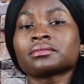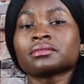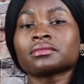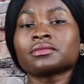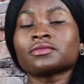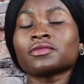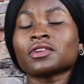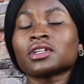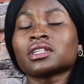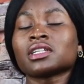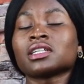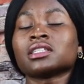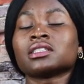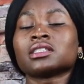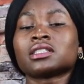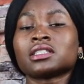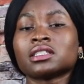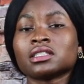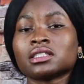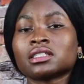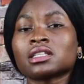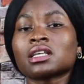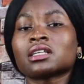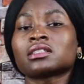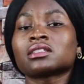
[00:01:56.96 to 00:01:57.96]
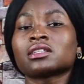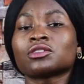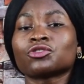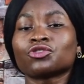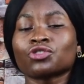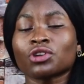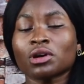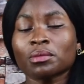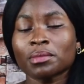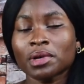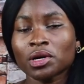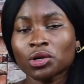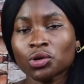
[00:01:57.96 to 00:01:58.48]
Valentina the
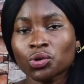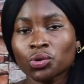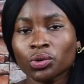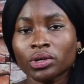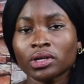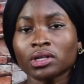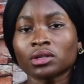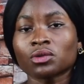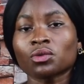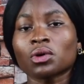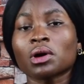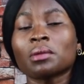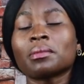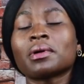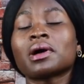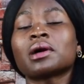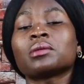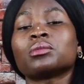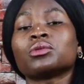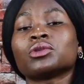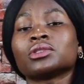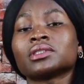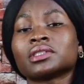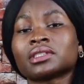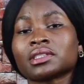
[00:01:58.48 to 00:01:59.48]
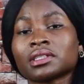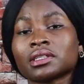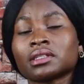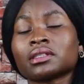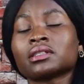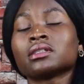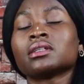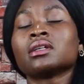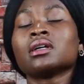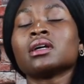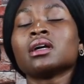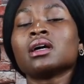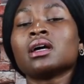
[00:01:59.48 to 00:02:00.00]
drama queen wa ba bonten
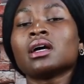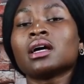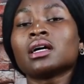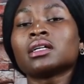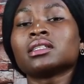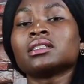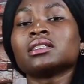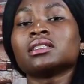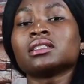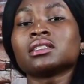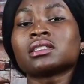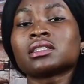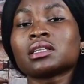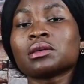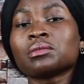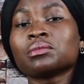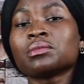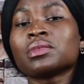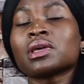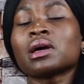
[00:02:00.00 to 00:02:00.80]
e den sem